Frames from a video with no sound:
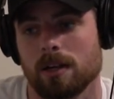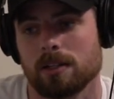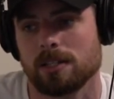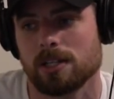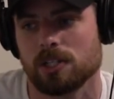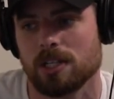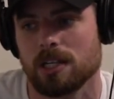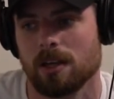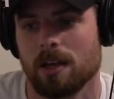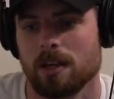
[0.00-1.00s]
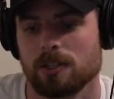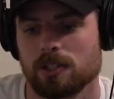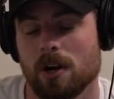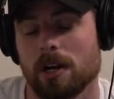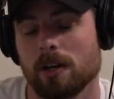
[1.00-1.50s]
essentially
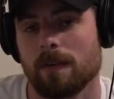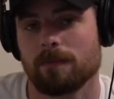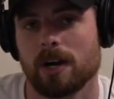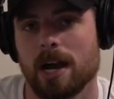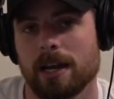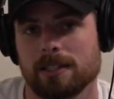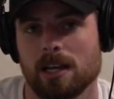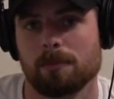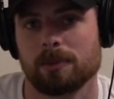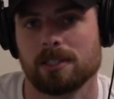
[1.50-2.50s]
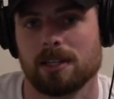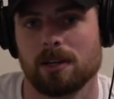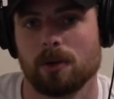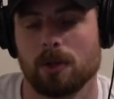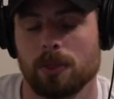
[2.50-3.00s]
starting on Fridays up
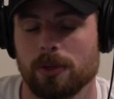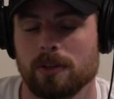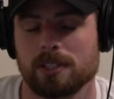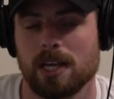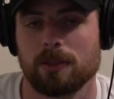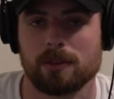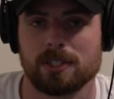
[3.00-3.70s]
until Thursday